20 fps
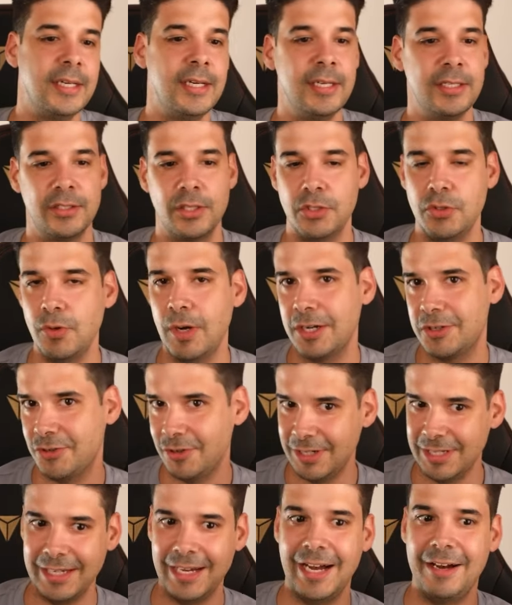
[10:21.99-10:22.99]
So you
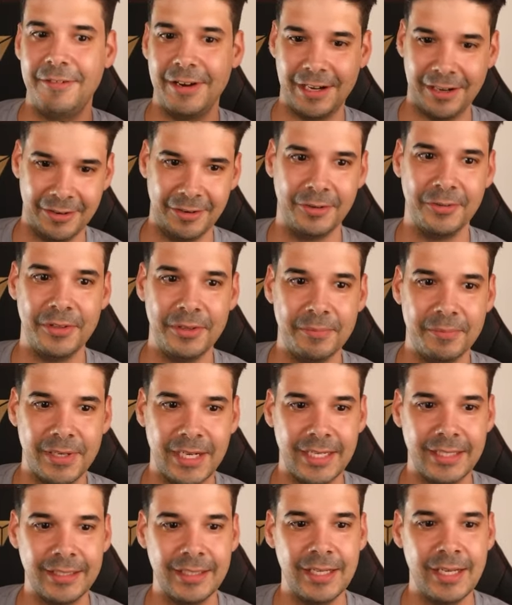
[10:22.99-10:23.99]
actually have a clothing
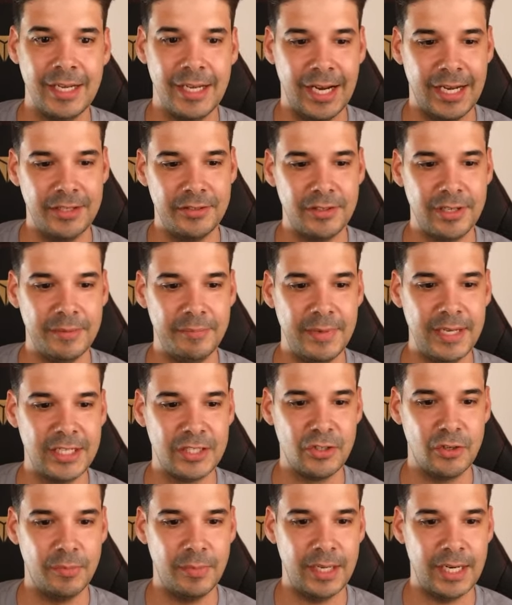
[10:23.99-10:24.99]
brand and you can make
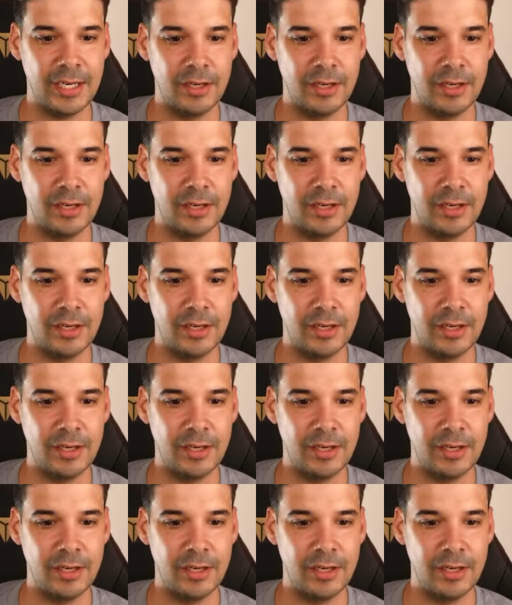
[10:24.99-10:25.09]
so many.